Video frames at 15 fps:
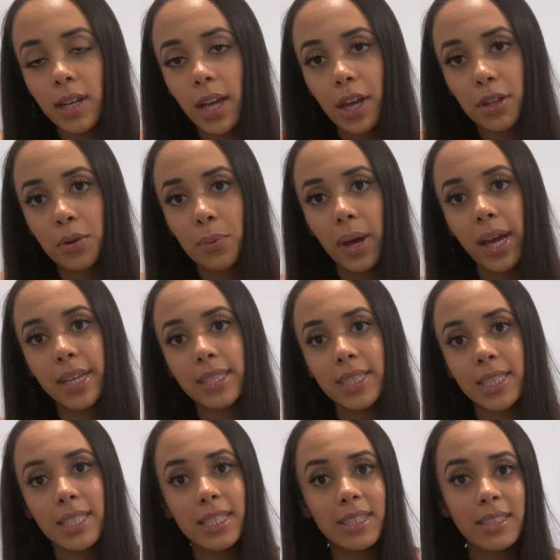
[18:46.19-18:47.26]
Otherwise,
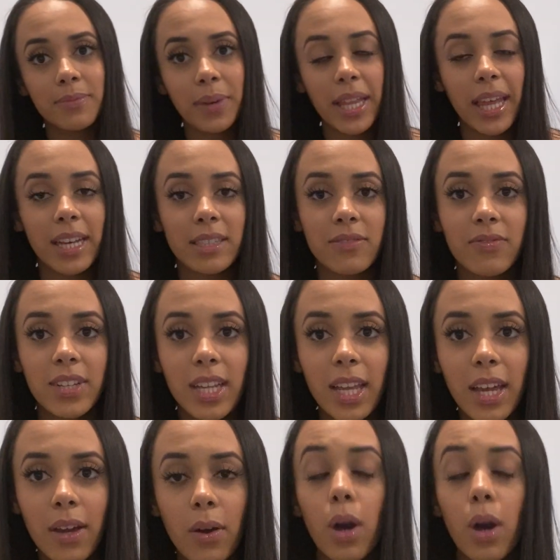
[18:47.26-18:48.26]
this is my last video.